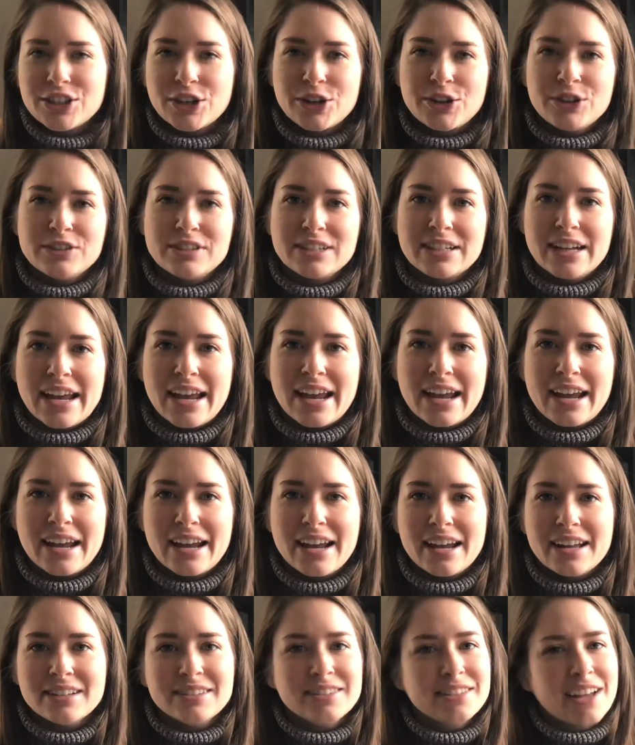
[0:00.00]
show you
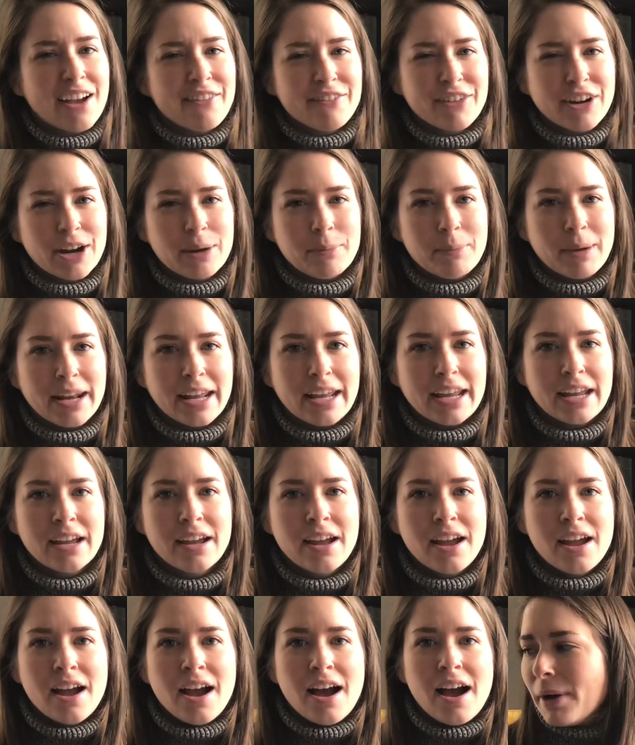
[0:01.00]
today, not very many,
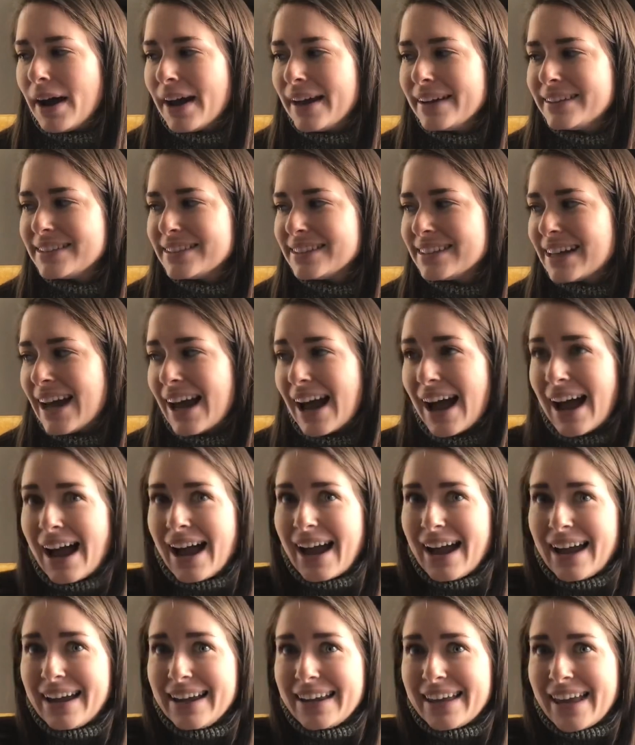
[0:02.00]
but
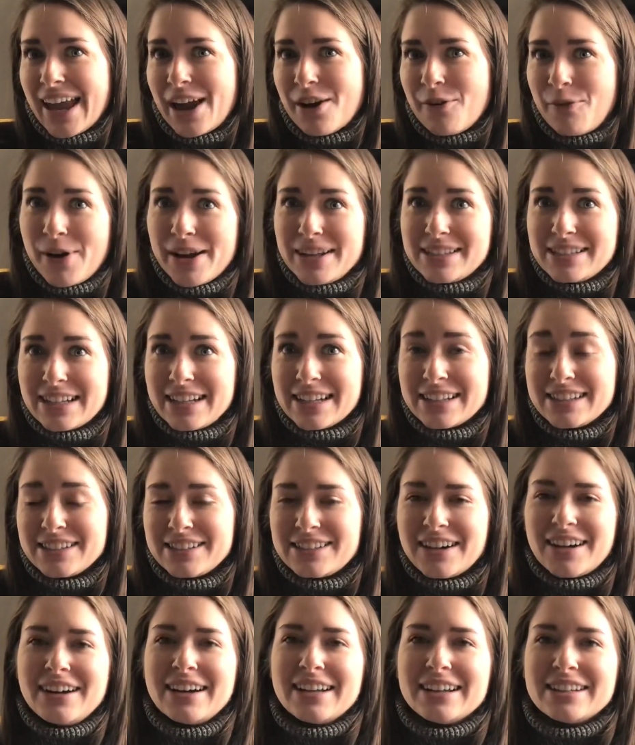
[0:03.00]
I can't wait to get
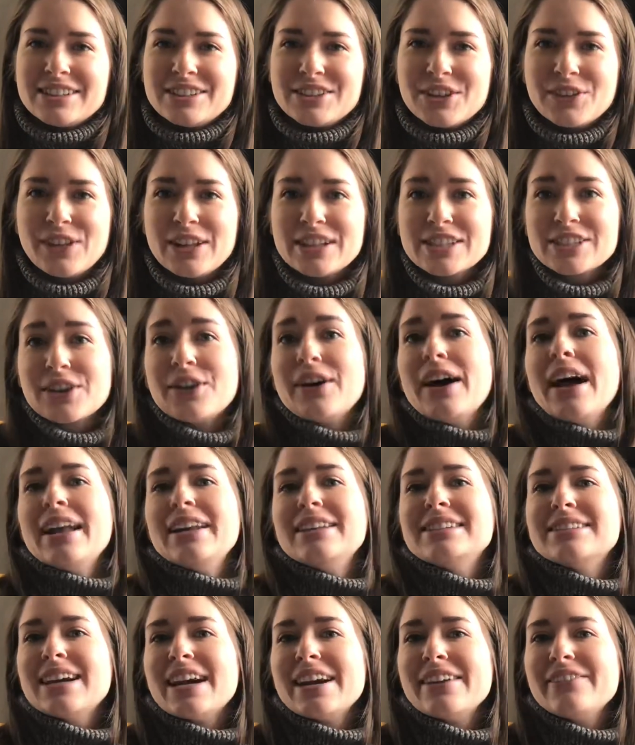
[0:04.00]
started. So let's go ahead
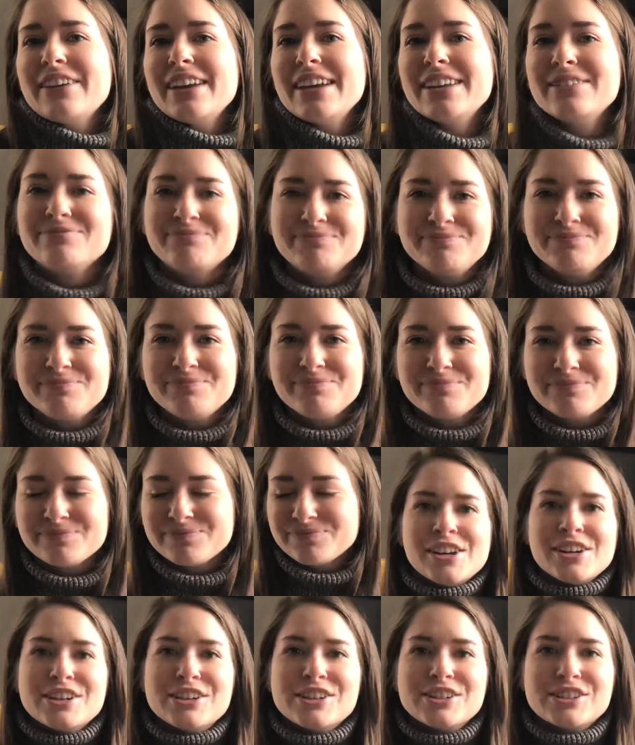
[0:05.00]
and dive in.
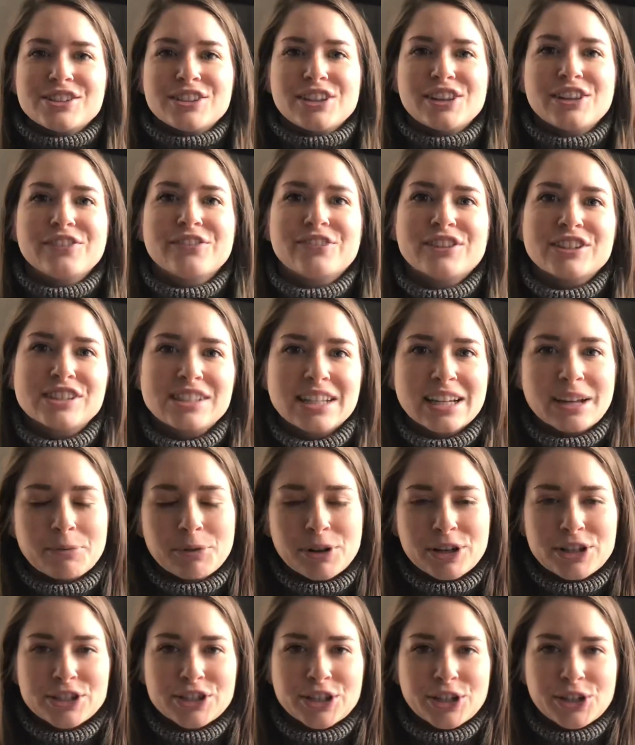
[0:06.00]
So the first thing I'm
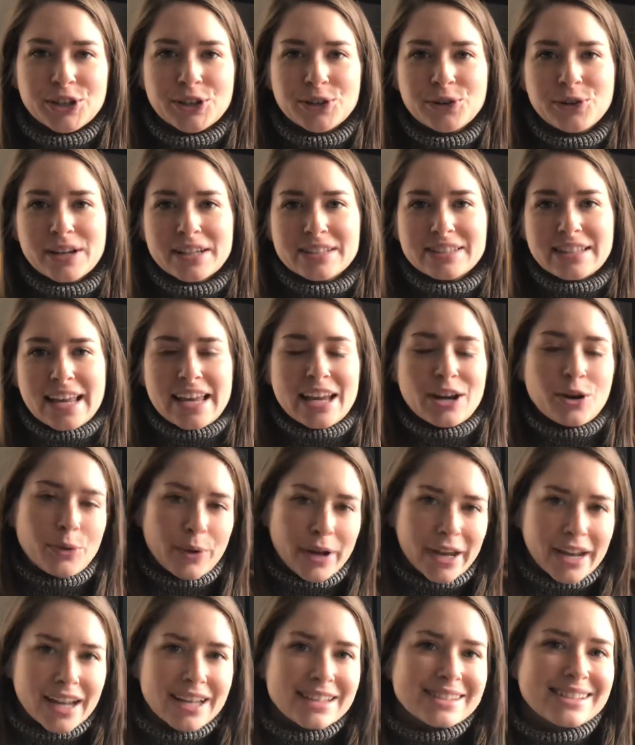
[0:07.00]
going to show you is a
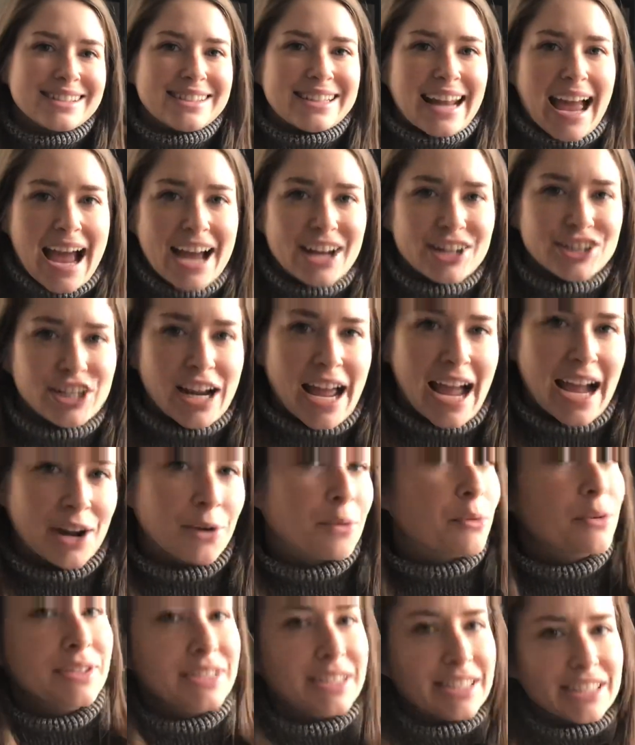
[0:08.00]
quick stash
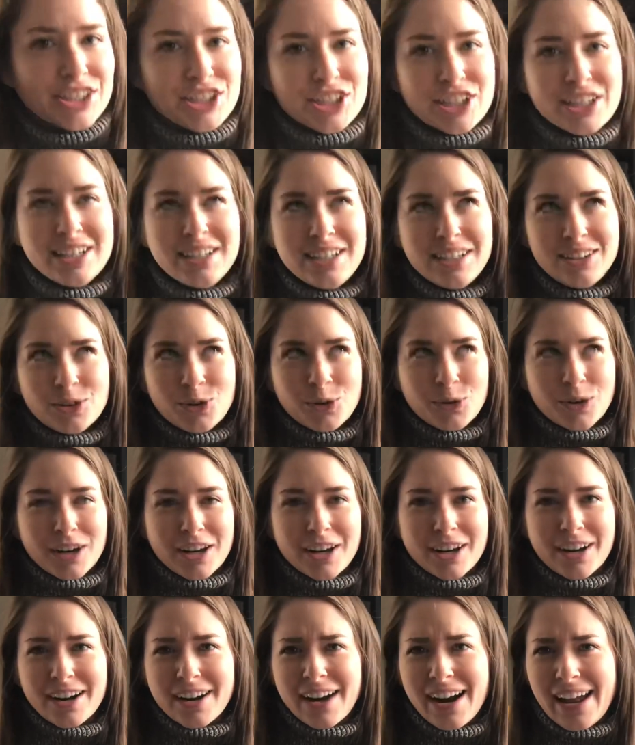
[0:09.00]
acquisition
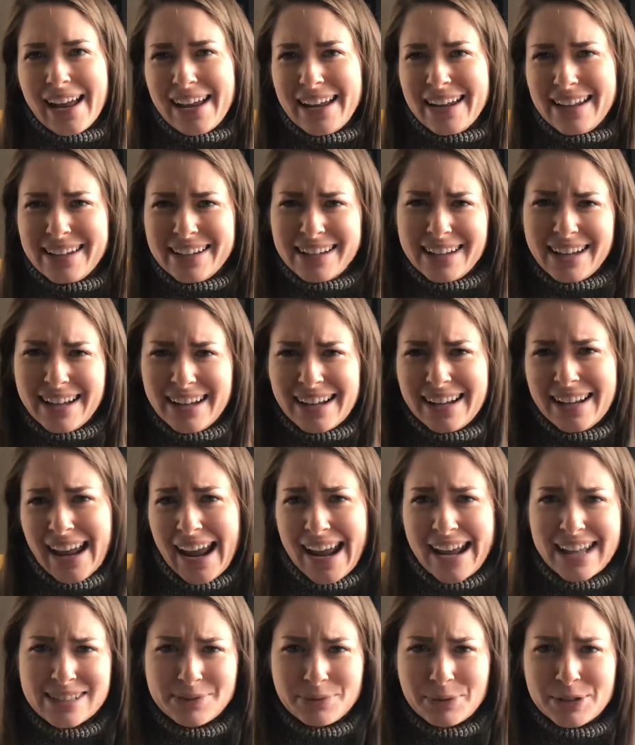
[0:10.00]
or a
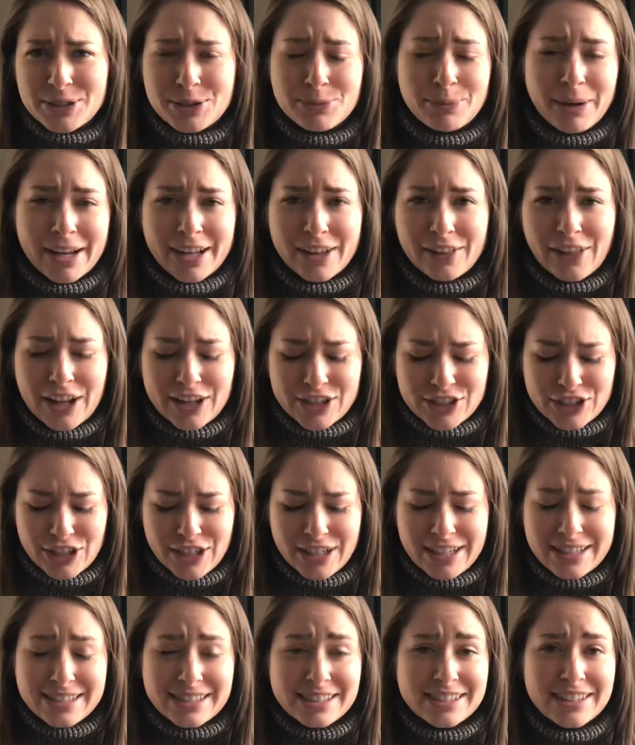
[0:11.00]
enhancement to my
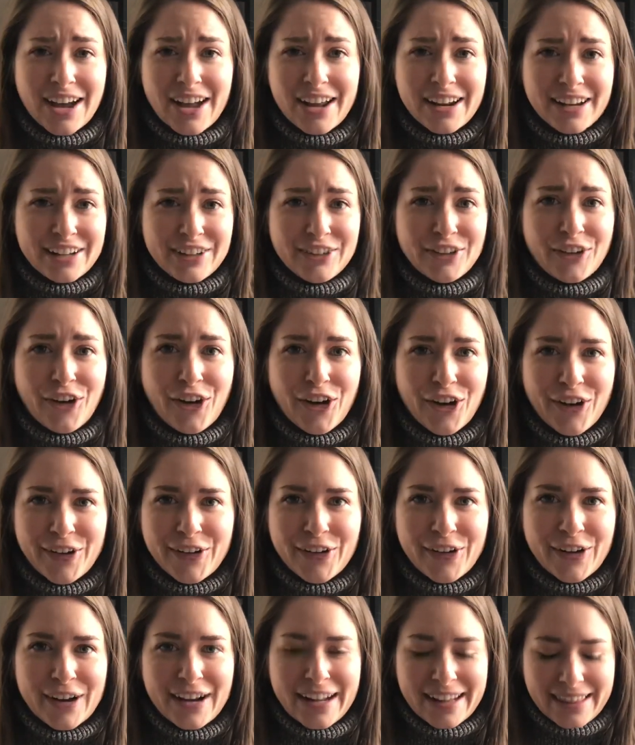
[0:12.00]
collection. It's not any yarn
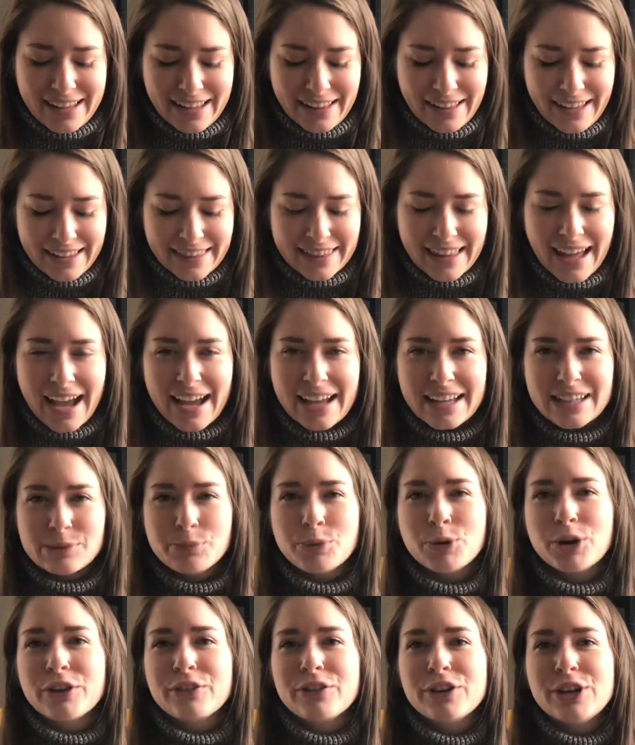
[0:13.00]
or anything like that. It's
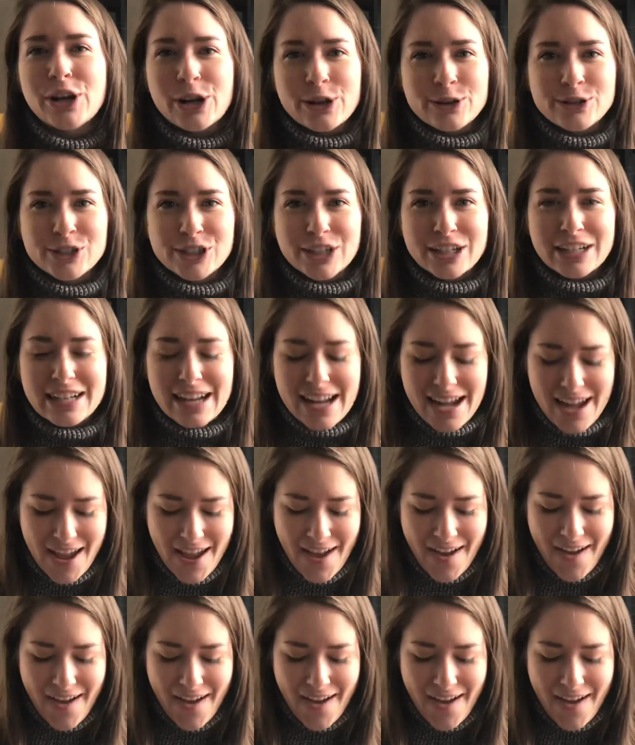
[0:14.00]
more of a notion.